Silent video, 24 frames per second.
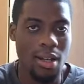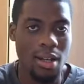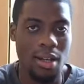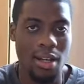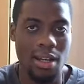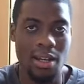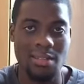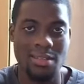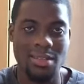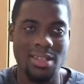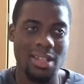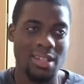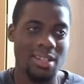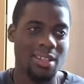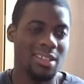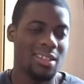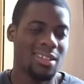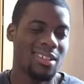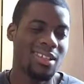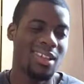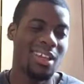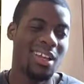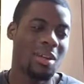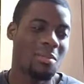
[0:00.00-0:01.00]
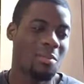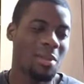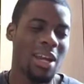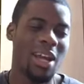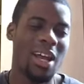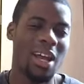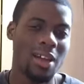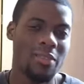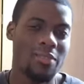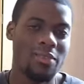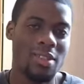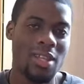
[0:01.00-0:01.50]
And I was like, Yeah, but I
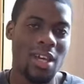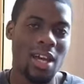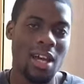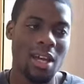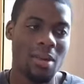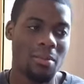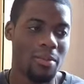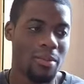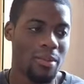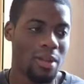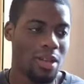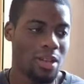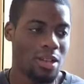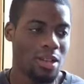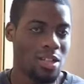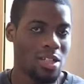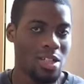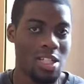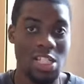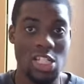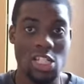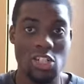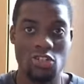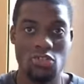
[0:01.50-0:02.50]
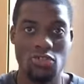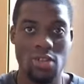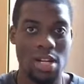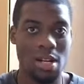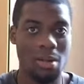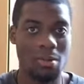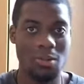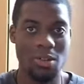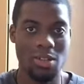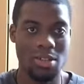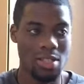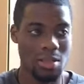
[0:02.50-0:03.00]
have time. She straight
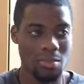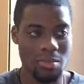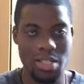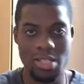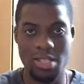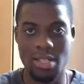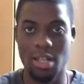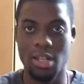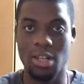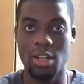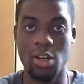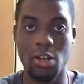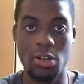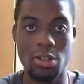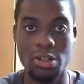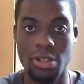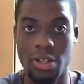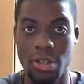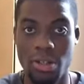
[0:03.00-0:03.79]
up looked at me and said, No, you